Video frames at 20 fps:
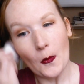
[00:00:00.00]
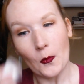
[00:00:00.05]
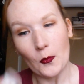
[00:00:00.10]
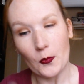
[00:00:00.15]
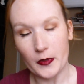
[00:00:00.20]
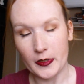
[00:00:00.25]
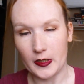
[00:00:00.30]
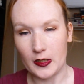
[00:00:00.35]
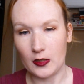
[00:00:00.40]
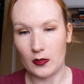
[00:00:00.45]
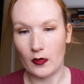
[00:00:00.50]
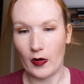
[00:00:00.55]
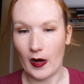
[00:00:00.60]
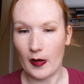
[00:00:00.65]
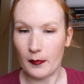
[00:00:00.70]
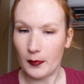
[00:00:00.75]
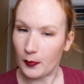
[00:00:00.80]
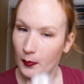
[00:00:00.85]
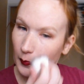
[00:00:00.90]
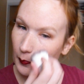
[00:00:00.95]
we
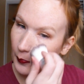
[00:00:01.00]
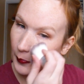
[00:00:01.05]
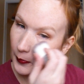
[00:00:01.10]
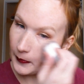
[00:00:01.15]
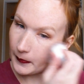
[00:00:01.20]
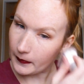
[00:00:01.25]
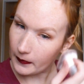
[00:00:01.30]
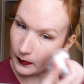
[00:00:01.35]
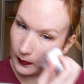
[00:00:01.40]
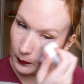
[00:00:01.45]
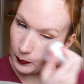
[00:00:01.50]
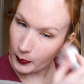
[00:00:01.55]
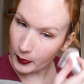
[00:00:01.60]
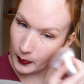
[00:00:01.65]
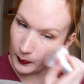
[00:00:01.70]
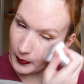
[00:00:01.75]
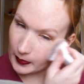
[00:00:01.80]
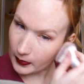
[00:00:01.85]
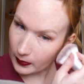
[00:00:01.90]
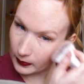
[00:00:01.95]
grab him and
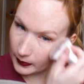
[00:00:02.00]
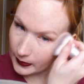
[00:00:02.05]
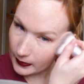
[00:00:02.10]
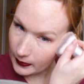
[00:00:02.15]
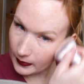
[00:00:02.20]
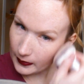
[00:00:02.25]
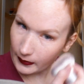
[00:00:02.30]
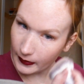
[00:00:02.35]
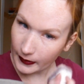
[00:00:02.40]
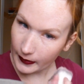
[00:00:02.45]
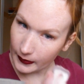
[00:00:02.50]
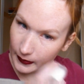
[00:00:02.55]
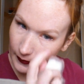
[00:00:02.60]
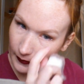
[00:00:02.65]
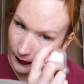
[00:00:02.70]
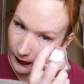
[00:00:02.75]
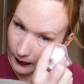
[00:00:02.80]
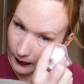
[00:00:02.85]
put him in the like